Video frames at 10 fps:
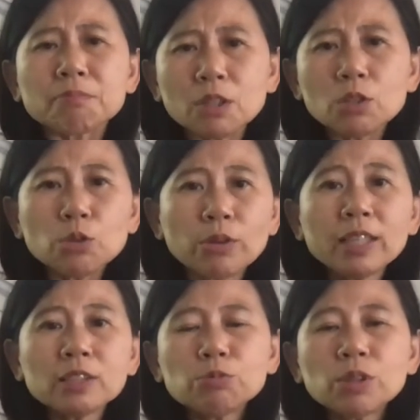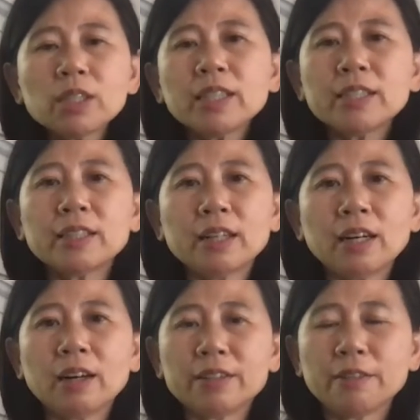so that's really
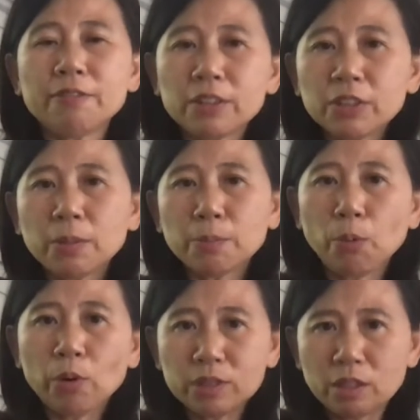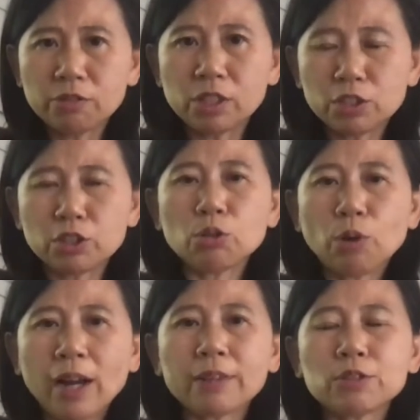the very important difference you
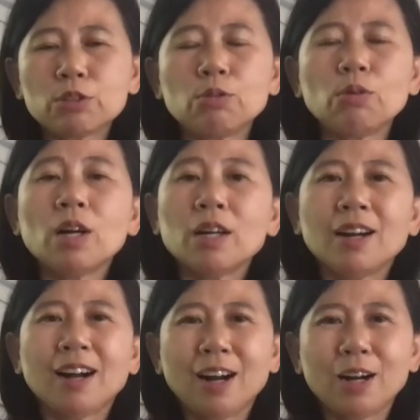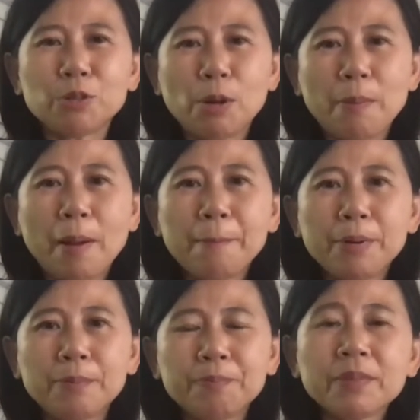have to
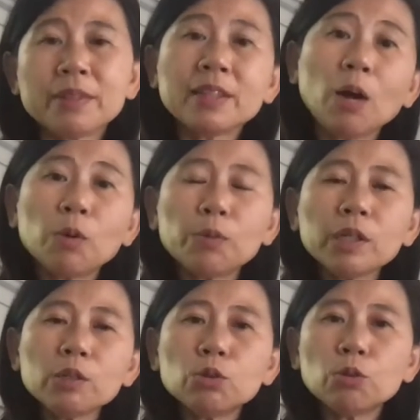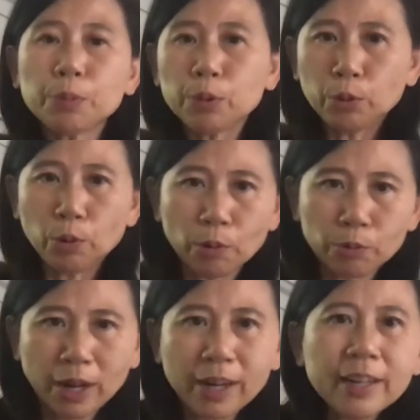remember. Now when we do
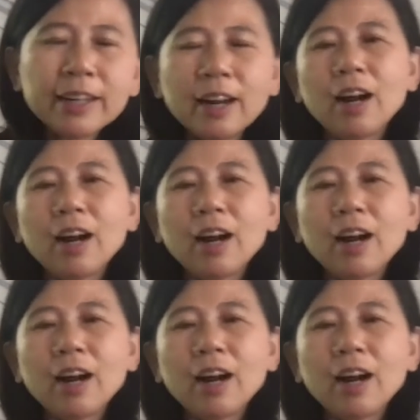puree,